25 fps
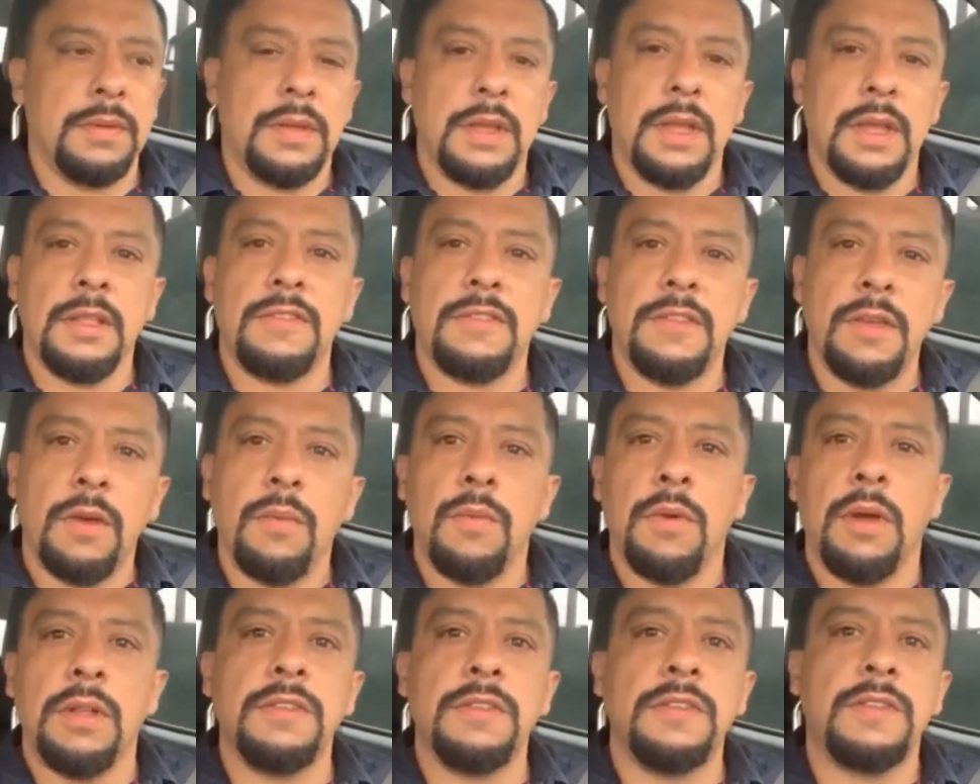It's a
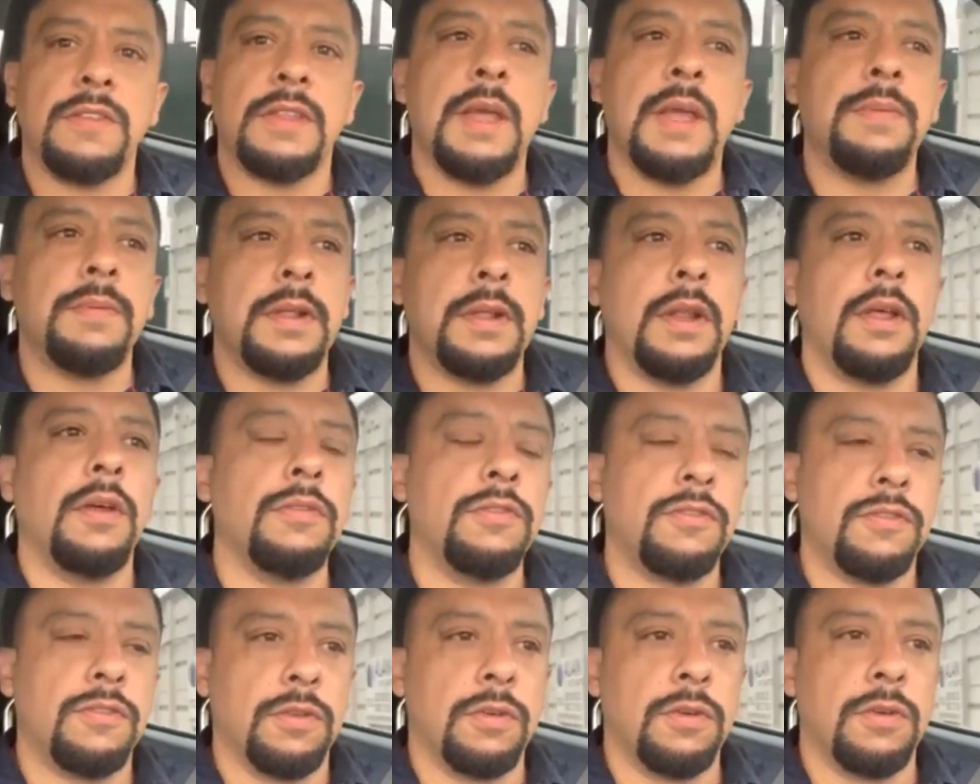one step
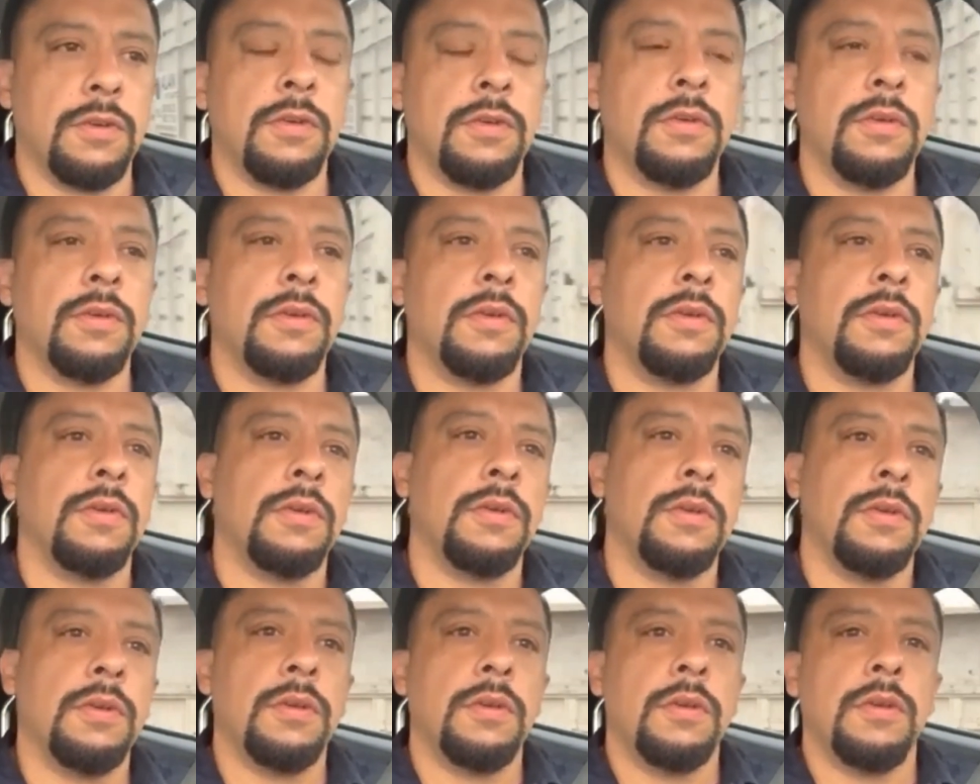closer.
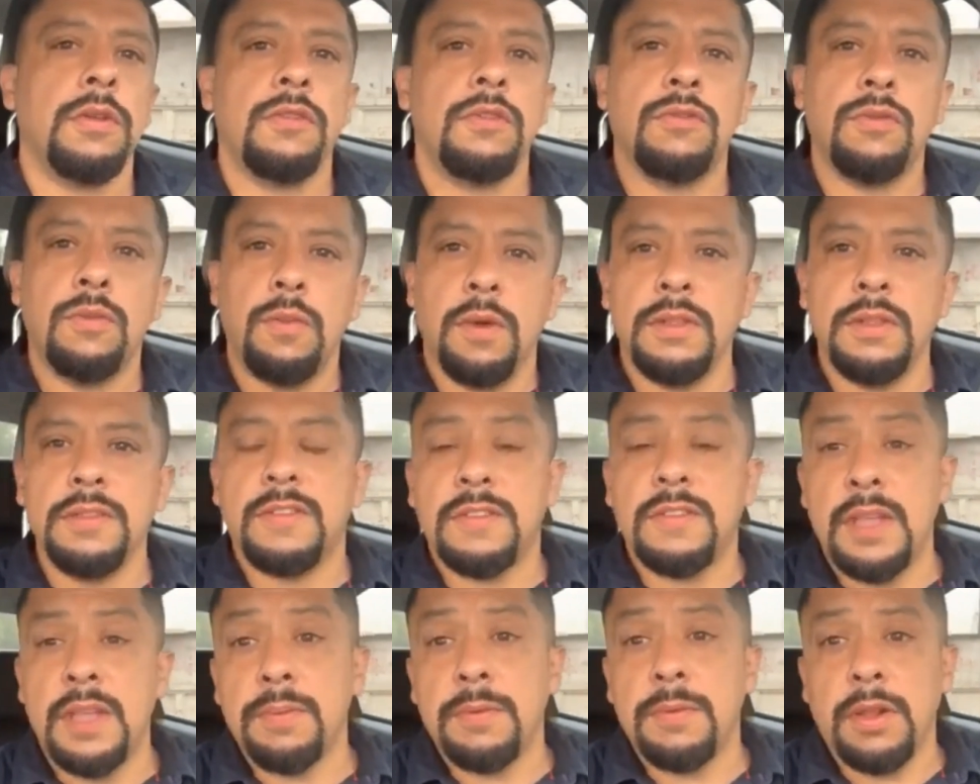It's one
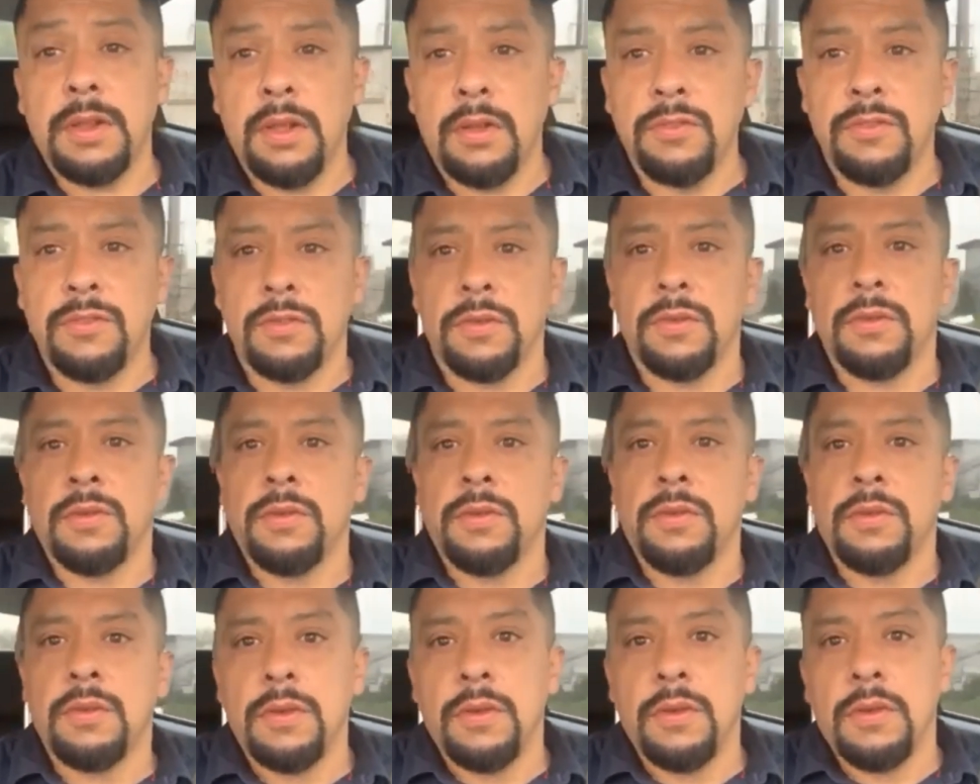step closer
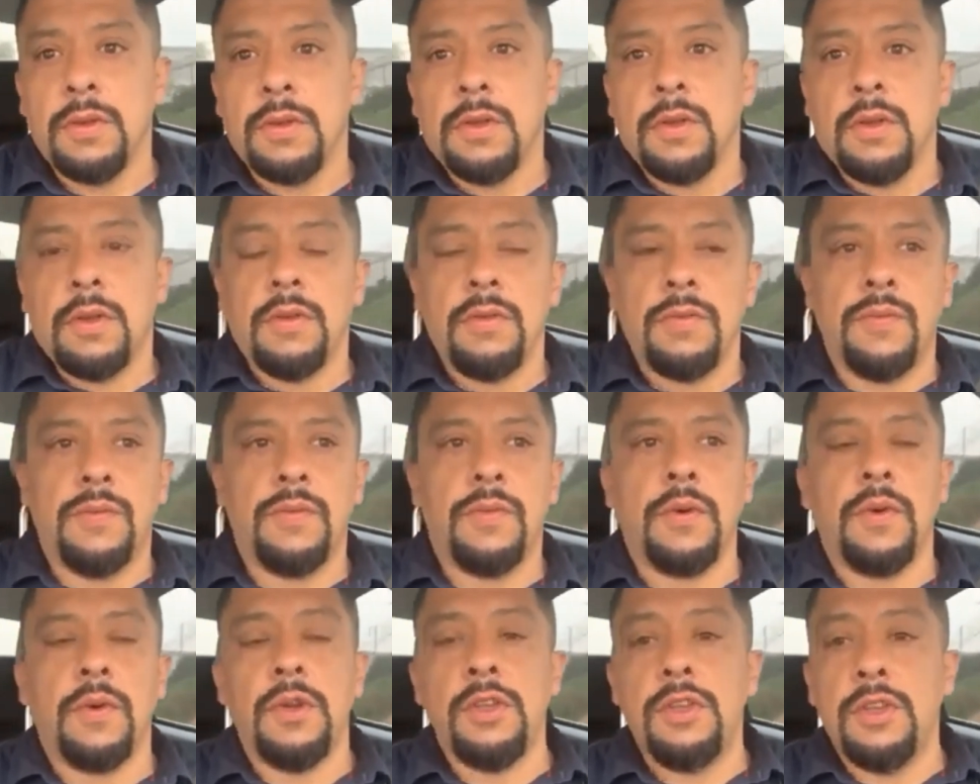
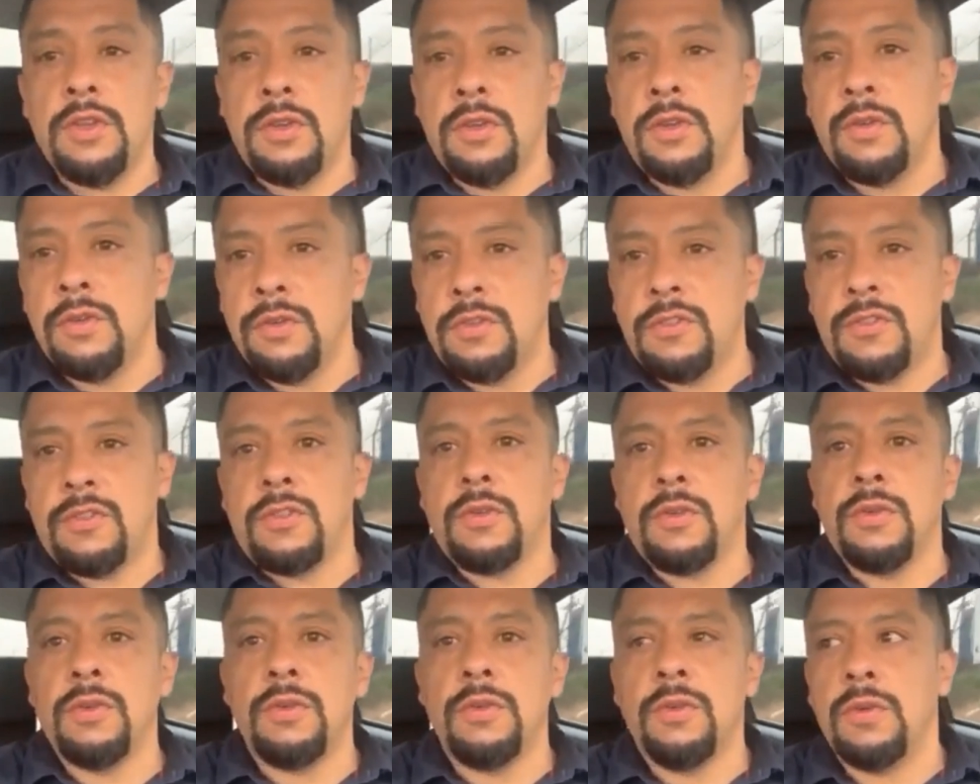for you
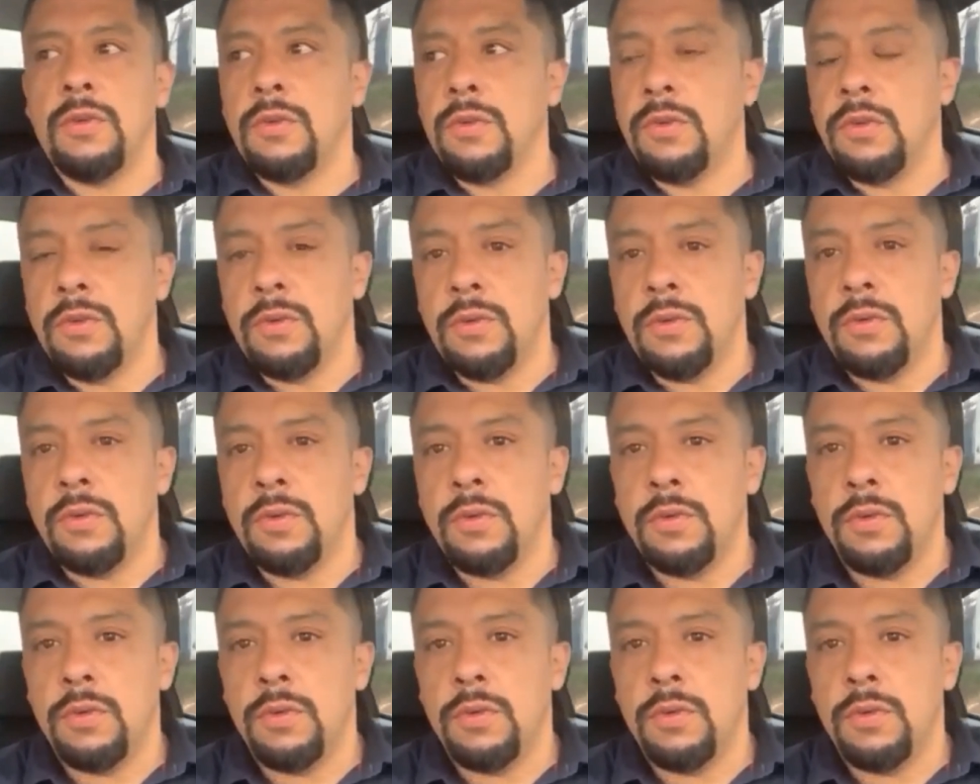to,